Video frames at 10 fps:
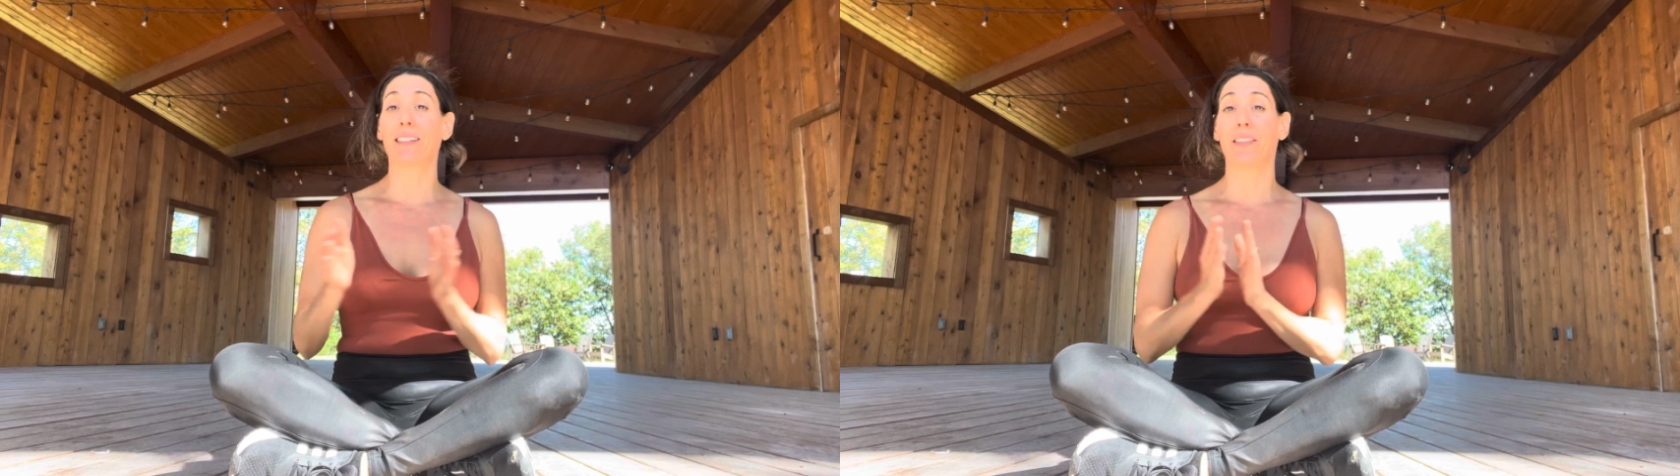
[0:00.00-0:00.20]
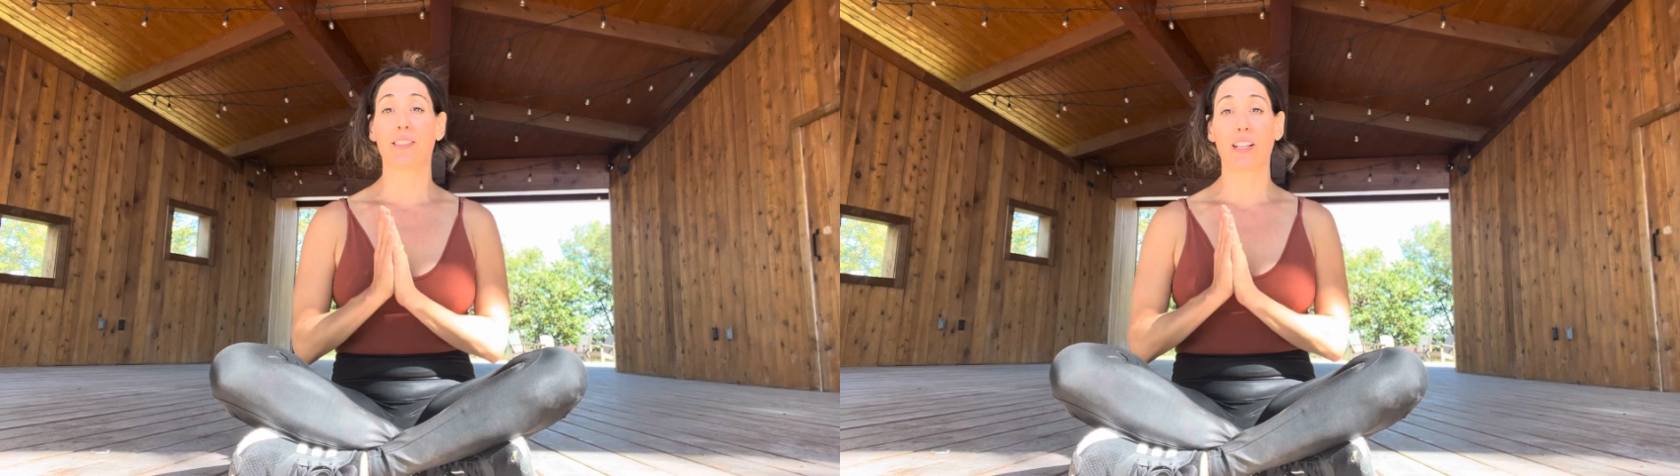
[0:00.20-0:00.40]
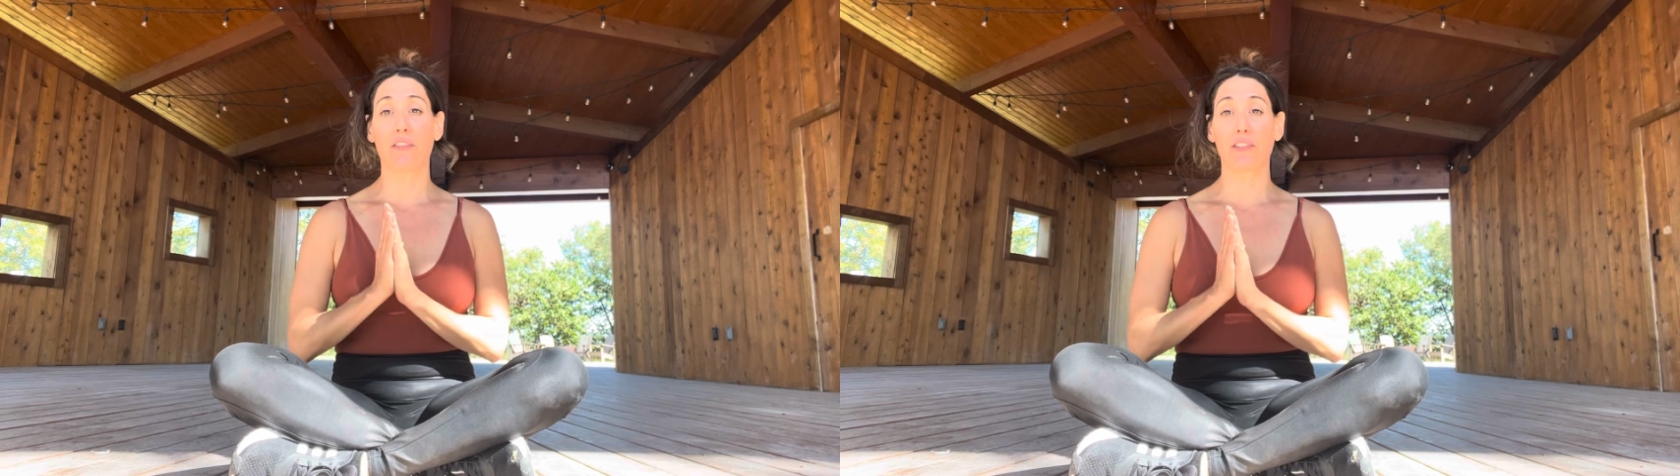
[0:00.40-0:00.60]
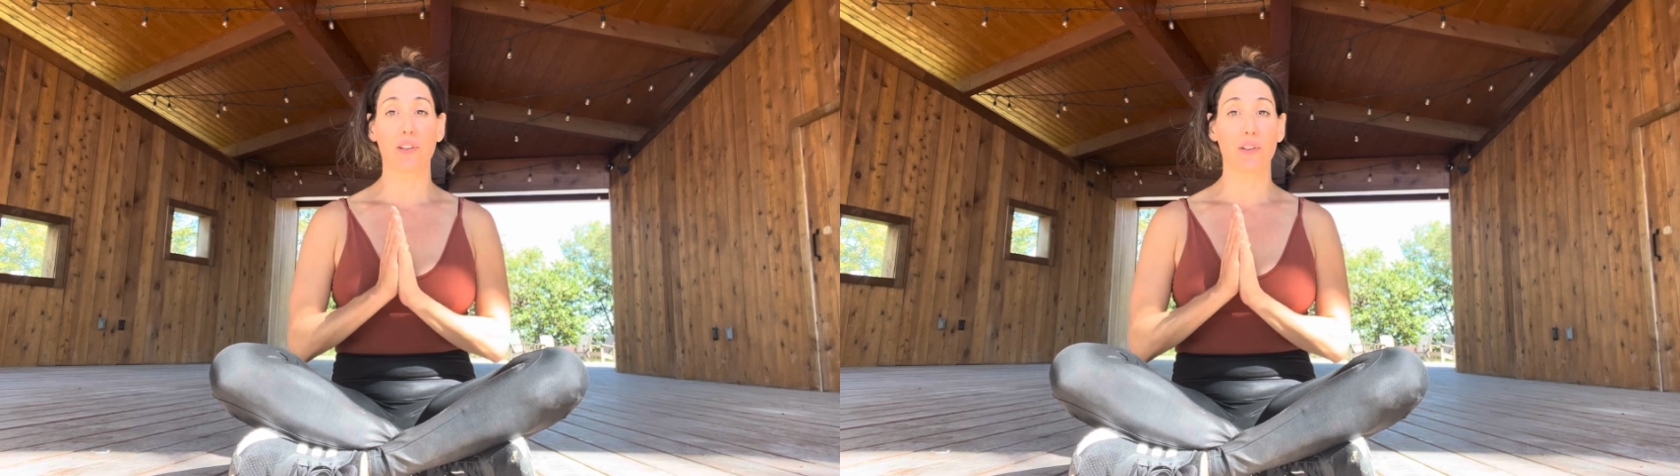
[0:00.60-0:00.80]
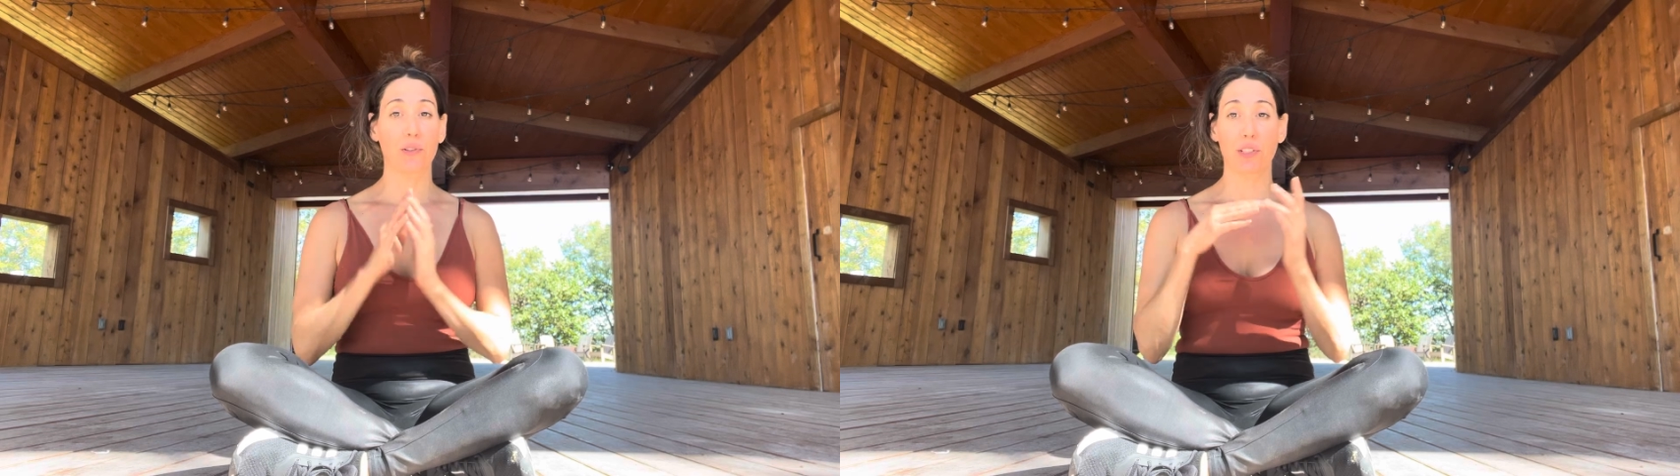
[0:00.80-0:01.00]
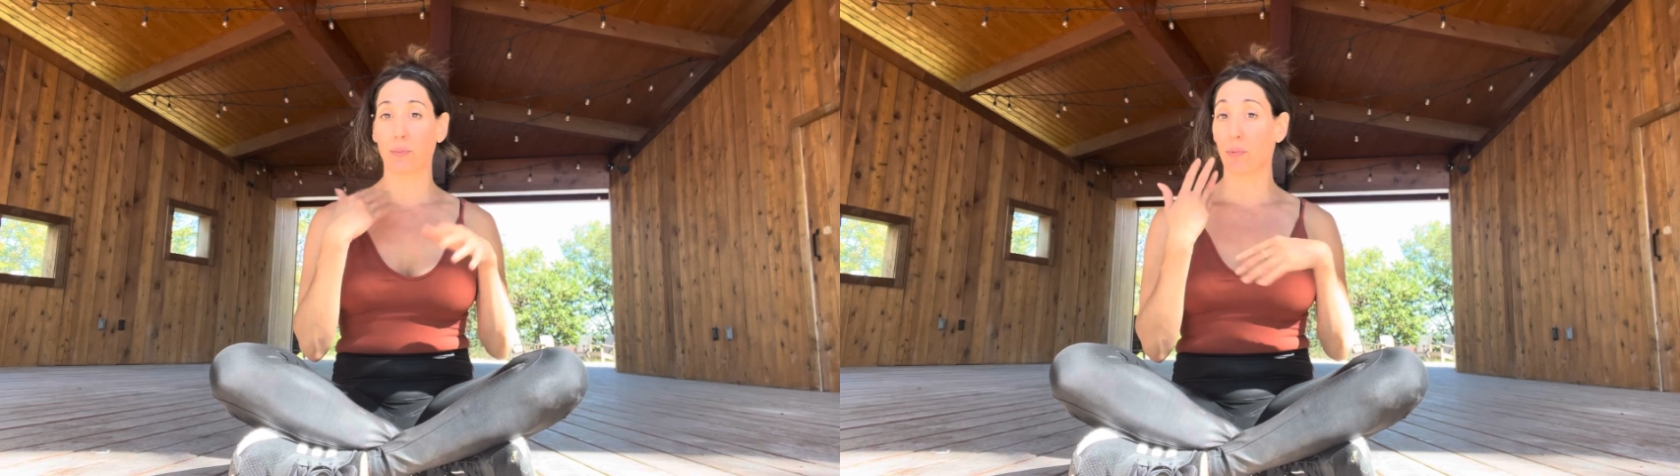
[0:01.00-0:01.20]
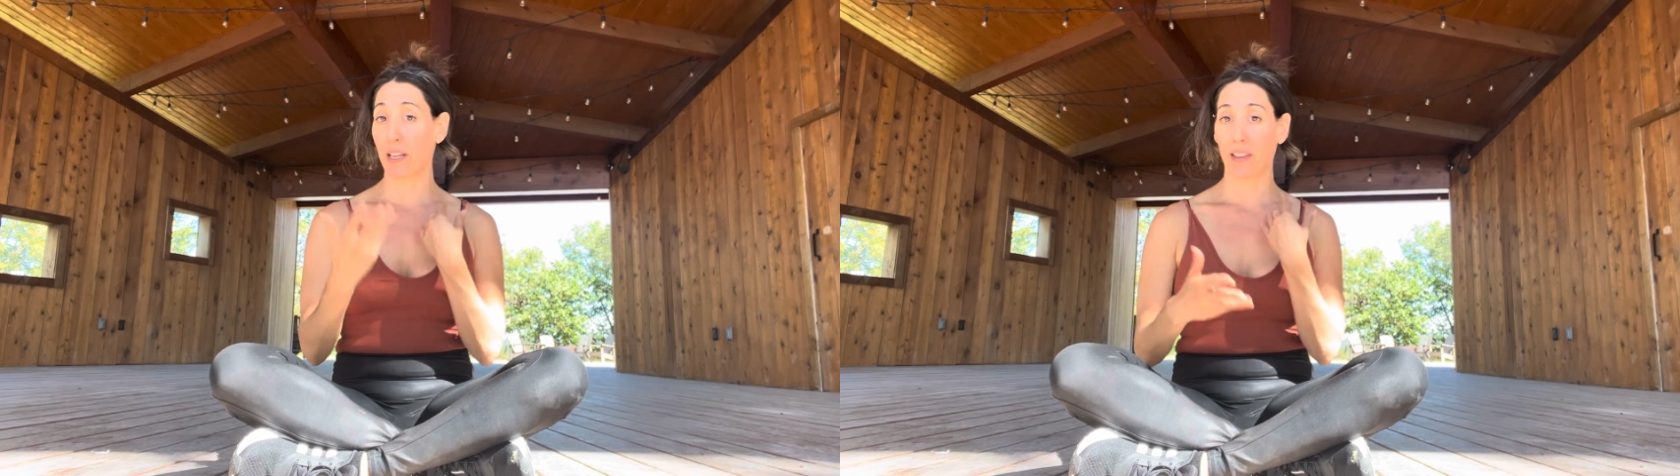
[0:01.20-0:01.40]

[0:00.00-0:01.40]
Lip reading: If it's not for you, just breathe